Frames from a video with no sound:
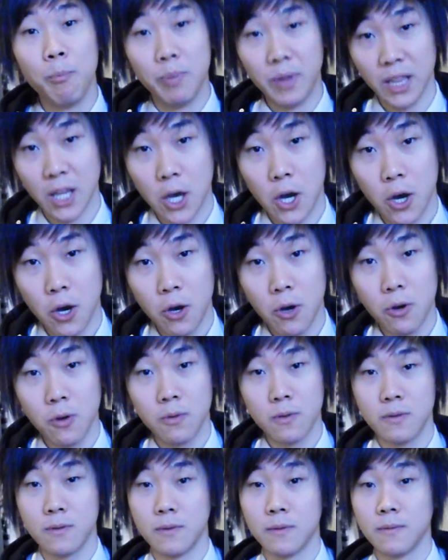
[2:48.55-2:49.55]

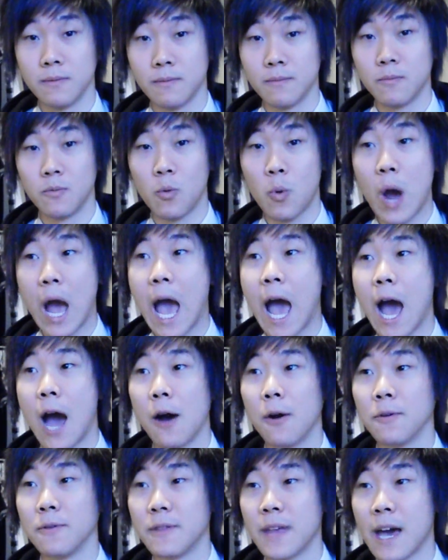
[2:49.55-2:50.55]
blow,
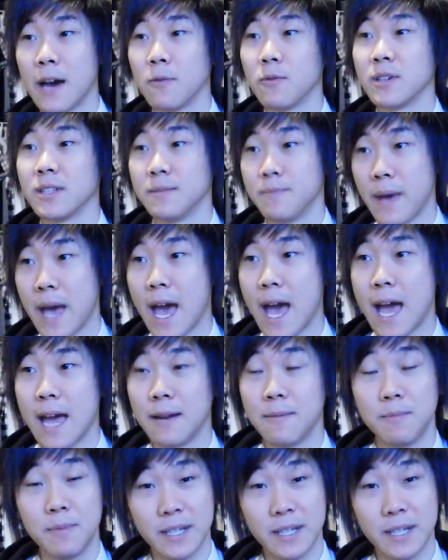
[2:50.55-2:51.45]
wow, that was bad.